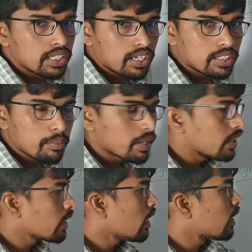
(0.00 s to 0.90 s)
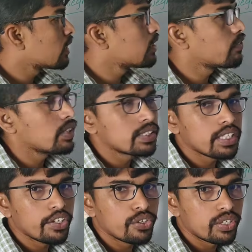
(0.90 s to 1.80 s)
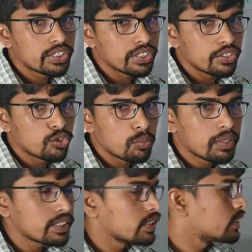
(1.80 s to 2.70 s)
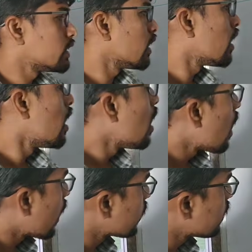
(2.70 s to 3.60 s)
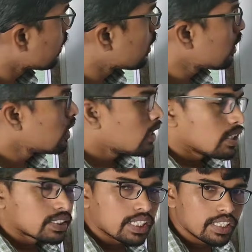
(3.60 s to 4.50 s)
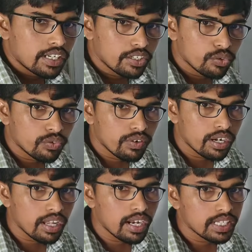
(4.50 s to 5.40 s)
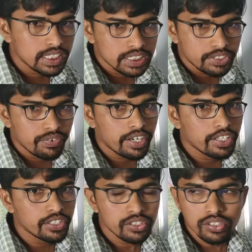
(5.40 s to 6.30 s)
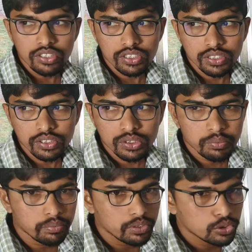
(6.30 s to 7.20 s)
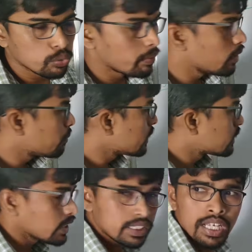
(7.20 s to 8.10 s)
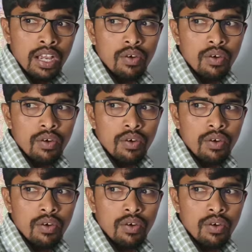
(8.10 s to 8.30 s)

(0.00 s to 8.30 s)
North America, another one is the Eurasia, Europe plus Asia. And the southern Gondwana land is divided into so many pieces.